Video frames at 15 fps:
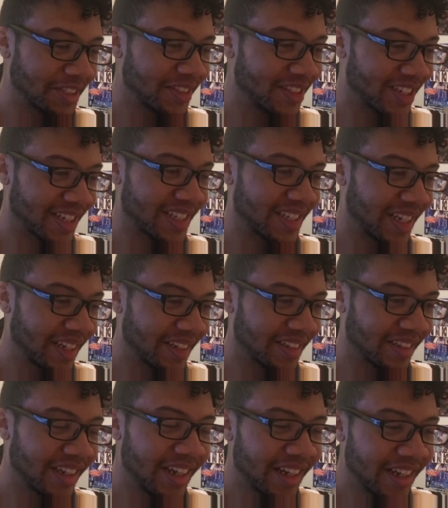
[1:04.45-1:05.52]
you just
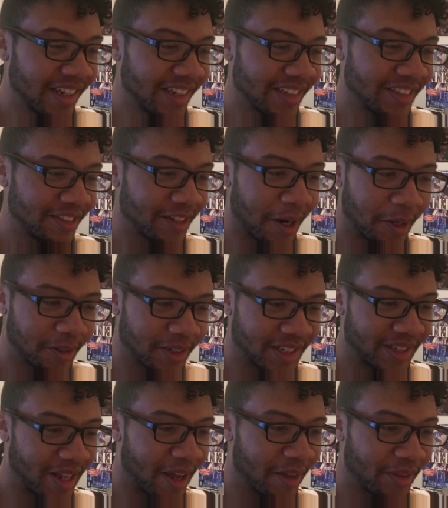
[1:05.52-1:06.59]
said. Do you not
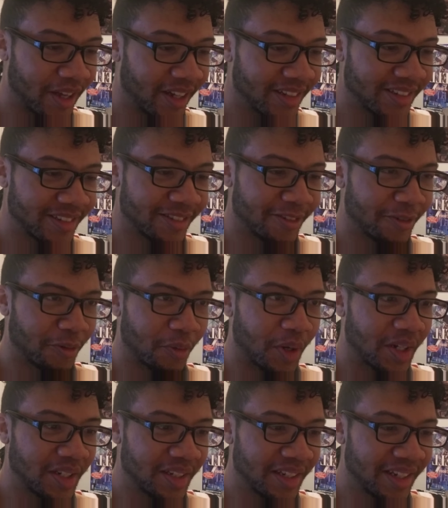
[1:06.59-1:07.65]
understand that?
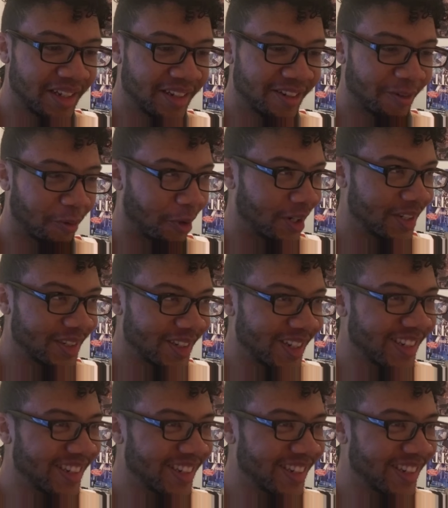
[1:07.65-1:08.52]
What? What?